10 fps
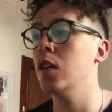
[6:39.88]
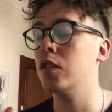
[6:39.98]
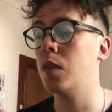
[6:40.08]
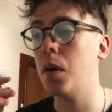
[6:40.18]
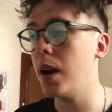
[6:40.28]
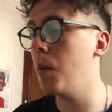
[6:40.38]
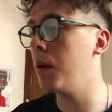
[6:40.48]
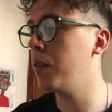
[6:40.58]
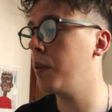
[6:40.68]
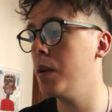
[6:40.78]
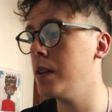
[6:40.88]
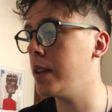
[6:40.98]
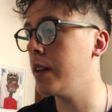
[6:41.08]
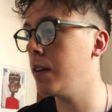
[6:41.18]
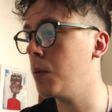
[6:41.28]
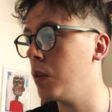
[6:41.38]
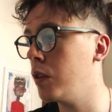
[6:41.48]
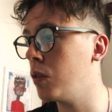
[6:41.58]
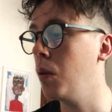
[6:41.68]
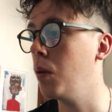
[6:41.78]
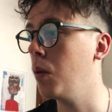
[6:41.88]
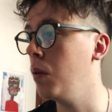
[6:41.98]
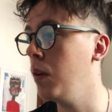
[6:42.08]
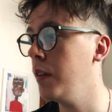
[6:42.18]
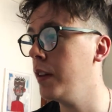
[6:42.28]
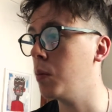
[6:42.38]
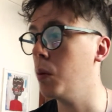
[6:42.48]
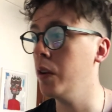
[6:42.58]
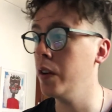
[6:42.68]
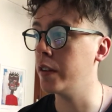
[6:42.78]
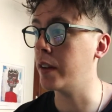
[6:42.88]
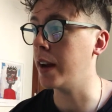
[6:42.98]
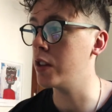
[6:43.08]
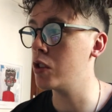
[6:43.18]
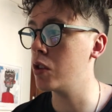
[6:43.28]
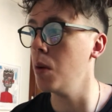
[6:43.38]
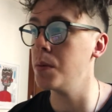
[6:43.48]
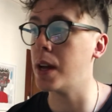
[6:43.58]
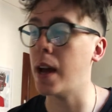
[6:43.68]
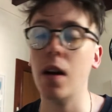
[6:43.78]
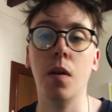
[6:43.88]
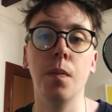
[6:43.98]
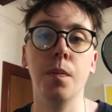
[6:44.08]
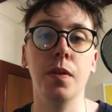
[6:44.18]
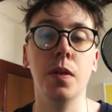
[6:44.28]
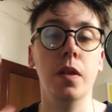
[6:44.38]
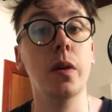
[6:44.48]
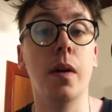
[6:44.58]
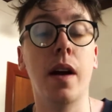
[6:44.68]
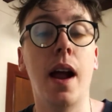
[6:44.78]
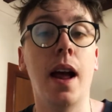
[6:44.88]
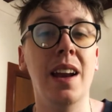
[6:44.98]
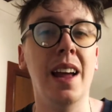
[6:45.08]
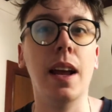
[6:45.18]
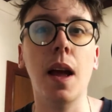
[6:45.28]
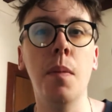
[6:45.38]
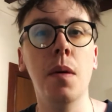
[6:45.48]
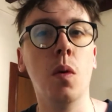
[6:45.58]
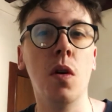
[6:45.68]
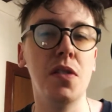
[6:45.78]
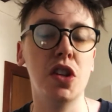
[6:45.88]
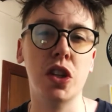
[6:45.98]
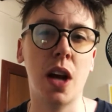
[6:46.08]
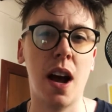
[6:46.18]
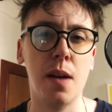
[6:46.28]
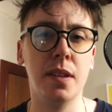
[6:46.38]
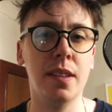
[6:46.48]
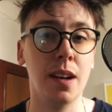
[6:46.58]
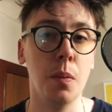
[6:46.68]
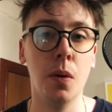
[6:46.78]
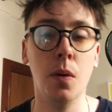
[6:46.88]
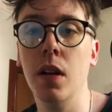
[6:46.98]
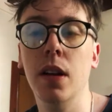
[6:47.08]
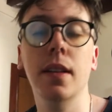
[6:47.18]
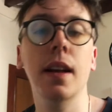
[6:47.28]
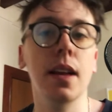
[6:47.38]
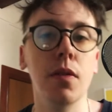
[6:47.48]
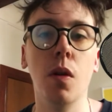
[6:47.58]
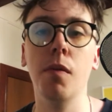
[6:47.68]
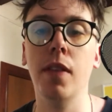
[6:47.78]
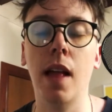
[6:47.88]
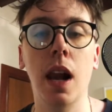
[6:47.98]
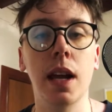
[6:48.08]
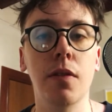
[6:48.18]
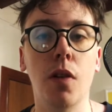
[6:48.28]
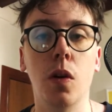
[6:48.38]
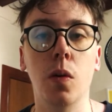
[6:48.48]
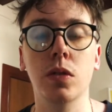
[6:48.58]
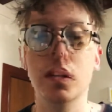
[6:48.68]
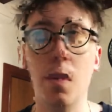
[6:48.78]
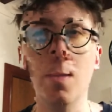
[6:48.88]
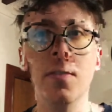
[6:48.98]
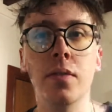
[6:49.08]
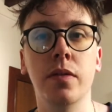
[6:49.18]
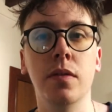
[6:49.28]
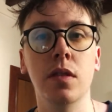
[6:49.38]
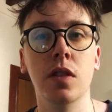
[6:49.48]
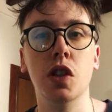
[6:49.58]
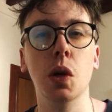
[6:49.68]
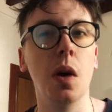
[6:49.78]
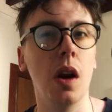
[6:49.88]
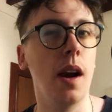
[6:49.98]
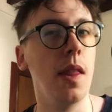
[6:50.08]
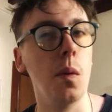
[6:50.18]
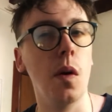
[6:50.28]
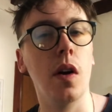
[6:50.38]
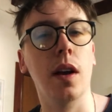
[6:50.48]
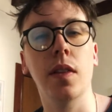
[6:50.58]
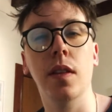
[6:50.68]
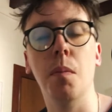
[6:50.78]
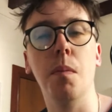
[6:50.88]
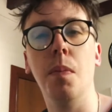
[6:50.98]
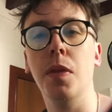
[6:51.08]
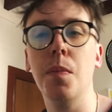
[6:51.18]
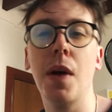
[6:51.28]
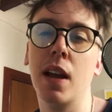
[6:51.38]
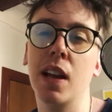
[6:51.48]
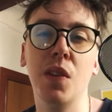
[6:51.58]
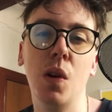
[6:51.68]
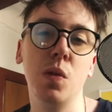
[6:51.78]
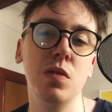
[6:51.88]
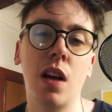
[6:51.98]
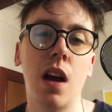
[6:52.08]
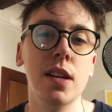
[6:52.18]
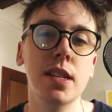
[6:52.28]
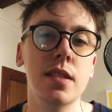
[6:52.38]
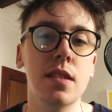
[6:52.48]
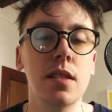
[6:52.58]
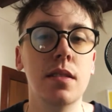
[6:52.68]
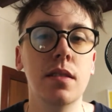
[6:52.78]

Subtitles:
So what I went through and did was all of these words I chopped out that where it had like a bit more of a sharp syllable, so I leave room for that lead vocal to kind of do a lot of the work, and then the backing vocals kind of just to